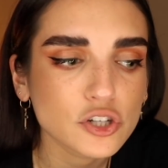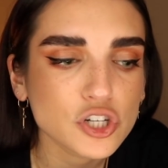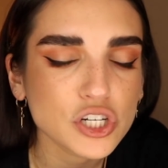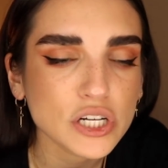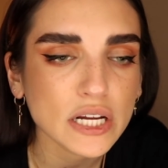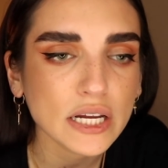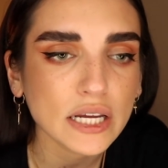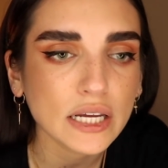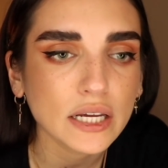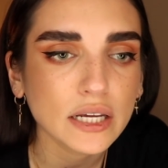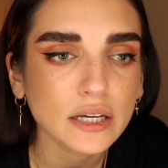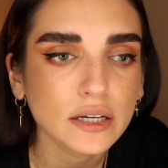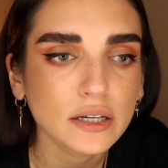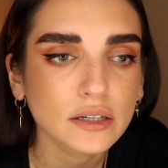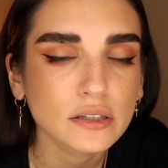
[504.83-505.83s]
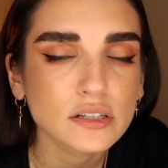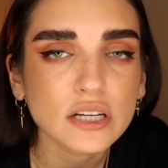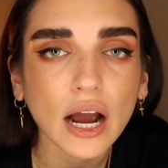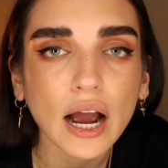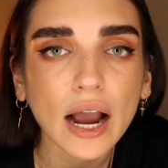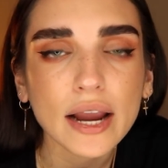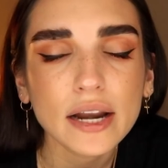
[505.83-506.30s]
She
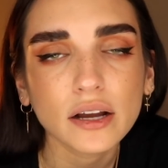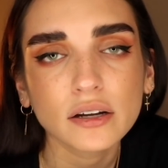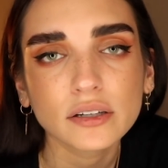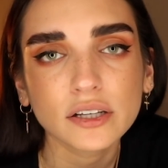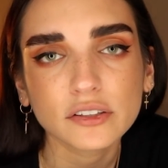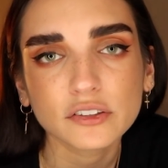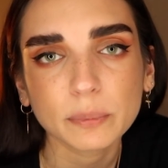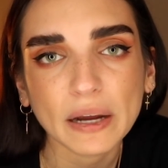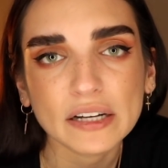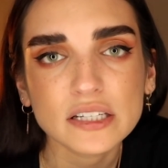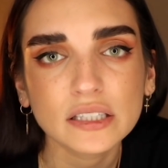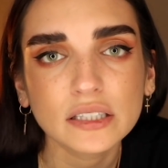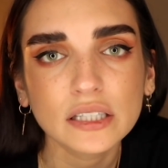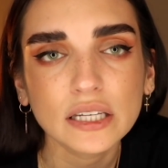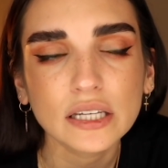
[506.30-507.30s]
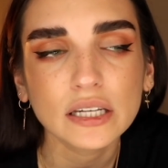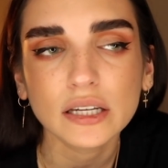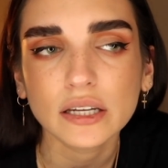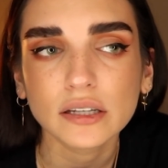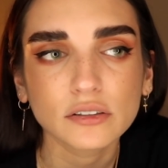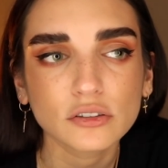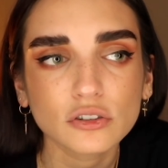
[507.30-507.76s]
died
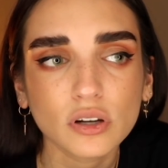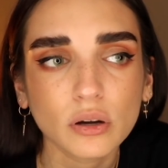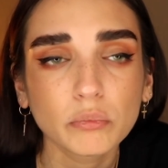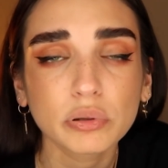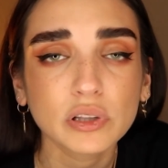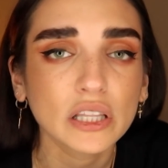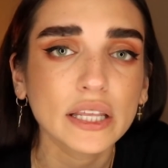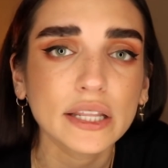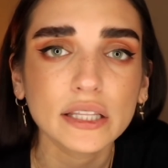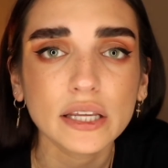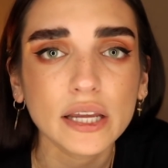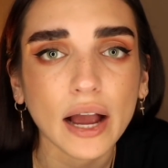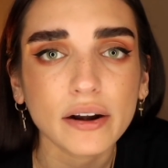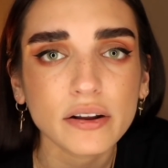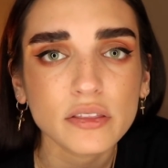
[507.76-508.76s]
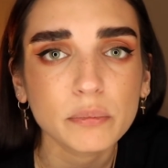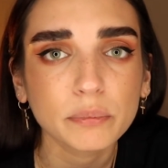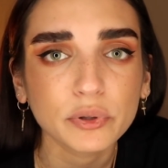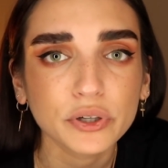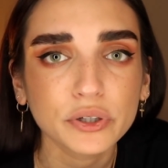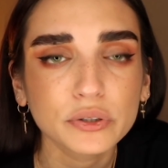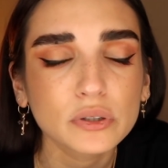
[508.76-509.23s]
unexpectedly and completely out of the
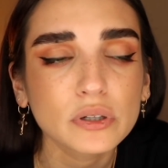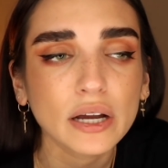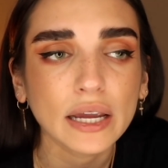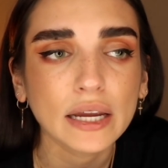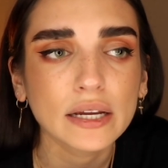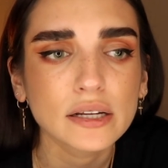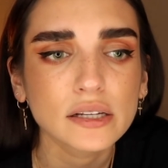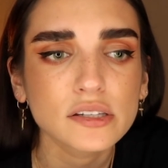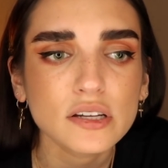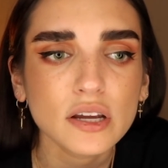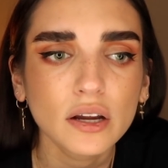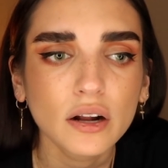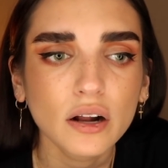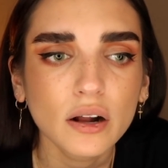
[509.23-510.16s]
blue, and